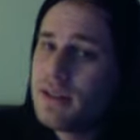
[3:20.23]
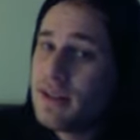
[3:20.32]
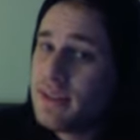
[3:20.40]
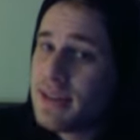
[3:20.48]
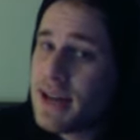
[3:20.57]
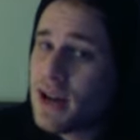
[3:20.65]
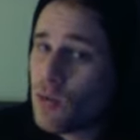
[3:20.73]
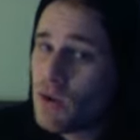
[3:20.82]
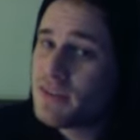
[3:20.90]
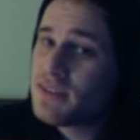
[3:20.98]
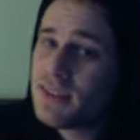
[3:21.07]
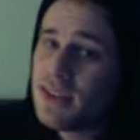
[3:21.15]
And now,
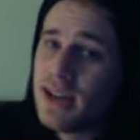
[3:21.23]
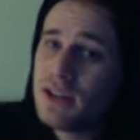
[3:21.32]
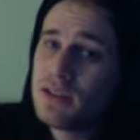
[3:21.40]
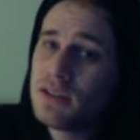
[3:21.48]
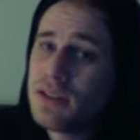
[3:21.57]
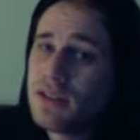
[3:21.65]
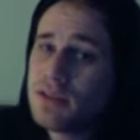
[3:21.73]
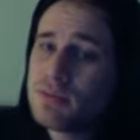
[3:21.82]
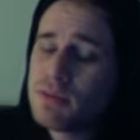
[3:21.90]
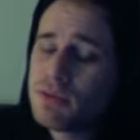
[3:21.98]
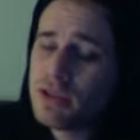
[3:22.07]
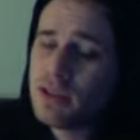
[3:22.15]
once again,
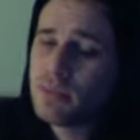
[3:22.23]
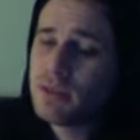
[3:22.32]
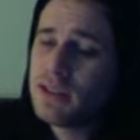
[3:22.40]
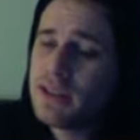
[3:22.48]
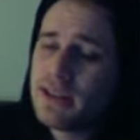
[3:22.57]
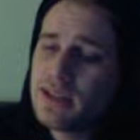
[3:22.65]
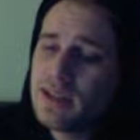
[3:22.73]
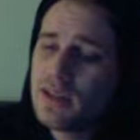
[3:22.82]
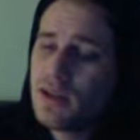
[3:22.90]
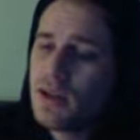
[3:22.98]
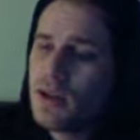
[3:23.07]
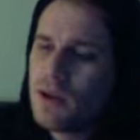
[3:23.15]
people are going to be like,
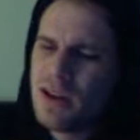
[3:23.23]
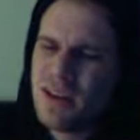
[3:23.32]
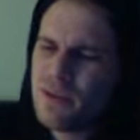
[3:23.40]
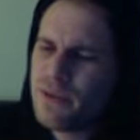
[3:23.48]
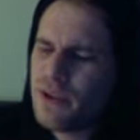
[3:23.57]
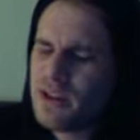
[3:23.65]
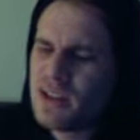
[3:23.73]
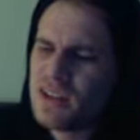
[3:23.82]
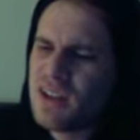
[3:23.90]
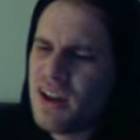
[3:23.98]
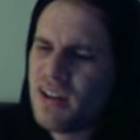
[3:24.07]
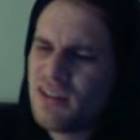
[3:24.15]
I don't fucking
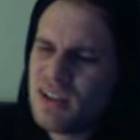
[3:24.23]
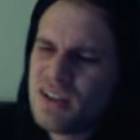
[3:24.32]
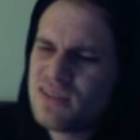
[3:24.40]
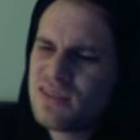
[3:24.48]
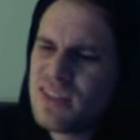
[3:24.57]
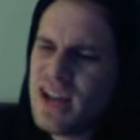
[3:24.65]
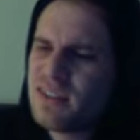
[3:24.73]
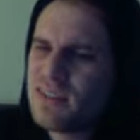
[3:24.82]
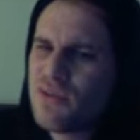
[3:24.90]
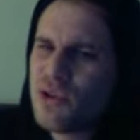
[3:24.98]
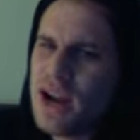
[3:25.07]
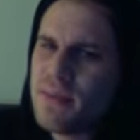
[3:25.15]
get it. Like, that
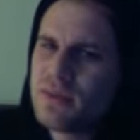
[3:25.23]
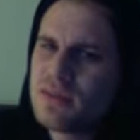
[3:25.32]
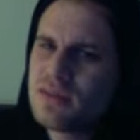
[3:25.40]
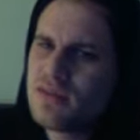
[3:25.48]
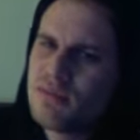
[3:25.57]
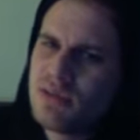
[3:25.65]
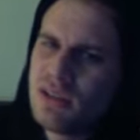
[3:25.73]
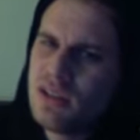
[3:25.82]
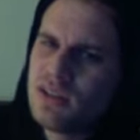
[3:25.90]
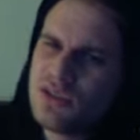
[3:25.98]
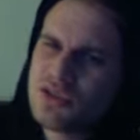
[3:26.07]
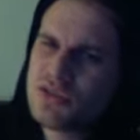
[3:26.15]
never happens to
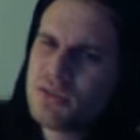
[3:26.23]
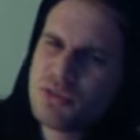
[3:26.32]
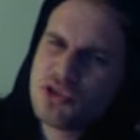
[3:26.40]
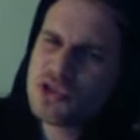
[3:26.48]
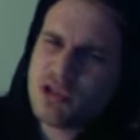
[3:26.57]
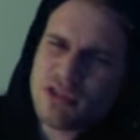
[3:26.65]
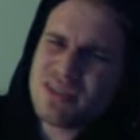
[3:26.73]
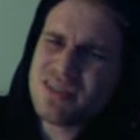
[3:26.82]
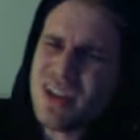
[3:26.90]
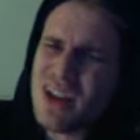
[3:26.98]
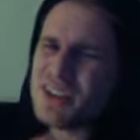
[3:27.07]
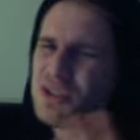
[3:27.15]
me. Are you sure it's
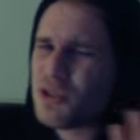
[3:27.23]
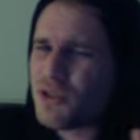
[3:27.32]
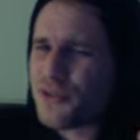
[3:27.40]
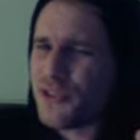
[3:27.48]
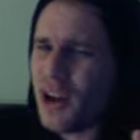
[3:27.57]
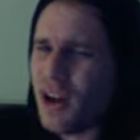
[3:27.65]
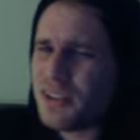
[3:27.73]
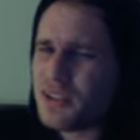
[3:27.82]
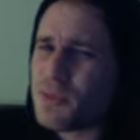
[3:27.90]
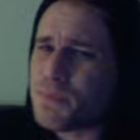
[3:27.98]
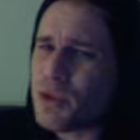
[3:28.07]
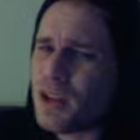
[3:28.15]
not your fault?
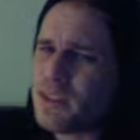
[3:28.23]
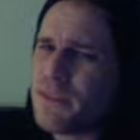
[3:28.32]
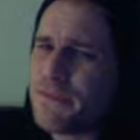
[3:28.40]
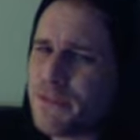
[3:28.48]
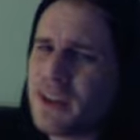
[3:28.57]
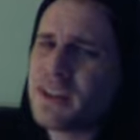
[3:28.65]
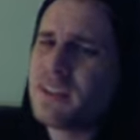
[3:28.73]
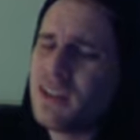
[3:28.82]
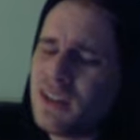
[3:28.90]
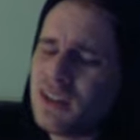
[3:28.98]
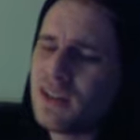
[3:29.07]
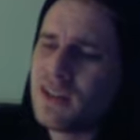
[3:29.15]
You're probably a fucking
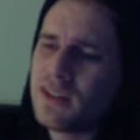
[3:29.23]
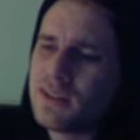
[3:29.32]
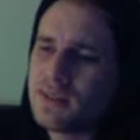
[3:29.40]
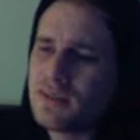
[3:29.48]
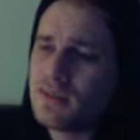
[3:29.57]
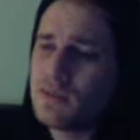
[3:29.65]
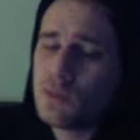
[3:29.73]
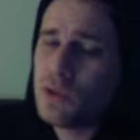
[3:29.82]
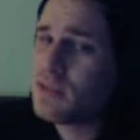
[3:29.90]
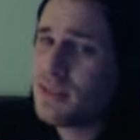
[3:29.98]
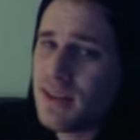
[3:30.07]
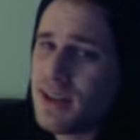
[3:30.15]
idiot. And
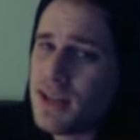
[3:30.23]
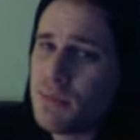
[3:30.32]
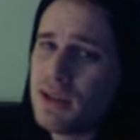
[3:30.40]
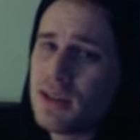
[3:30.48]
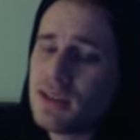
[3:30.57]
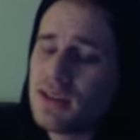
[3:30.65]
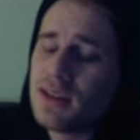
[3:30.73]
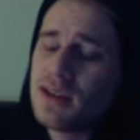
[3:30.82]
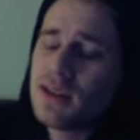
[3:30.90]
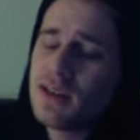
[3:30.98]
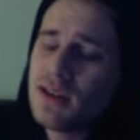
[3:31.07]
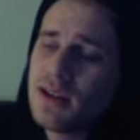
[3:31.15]
once again, I'm like,
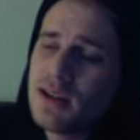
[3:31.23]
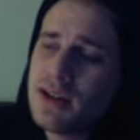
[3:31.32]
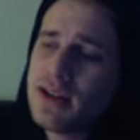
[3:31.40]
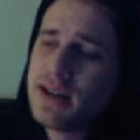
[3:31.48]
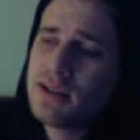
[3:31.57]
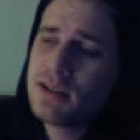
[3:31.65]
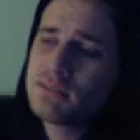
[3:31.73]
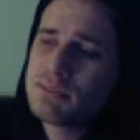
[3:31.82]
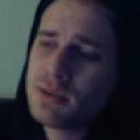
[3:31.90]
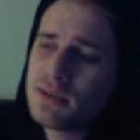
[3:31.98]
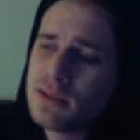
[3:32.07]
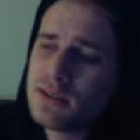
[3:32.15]
alright, let me
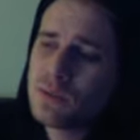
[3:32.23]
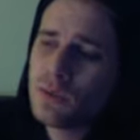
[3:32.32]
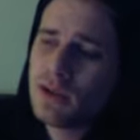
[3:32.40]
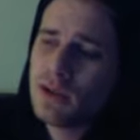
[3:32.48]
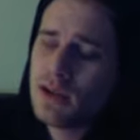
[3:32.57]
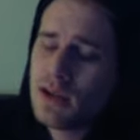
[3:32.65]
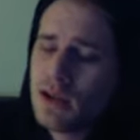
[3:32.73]
put it this way.